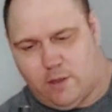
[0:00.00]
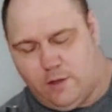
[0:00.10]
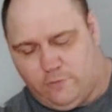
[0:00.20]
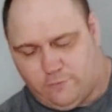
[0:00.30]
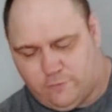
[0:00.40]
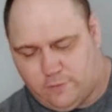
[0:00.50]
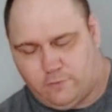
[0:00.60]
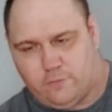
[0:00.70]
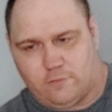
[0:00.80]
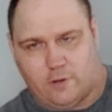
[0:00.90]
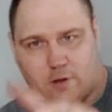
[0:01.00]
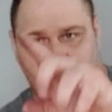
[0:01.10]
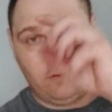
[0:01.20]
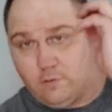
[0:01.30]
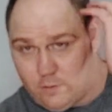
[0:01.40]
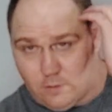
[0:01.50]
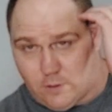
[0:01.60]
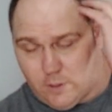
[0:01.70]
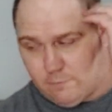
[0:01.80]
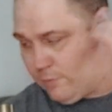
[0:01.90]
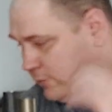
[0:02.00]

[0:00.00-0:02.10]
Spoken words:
And as you see, this is I've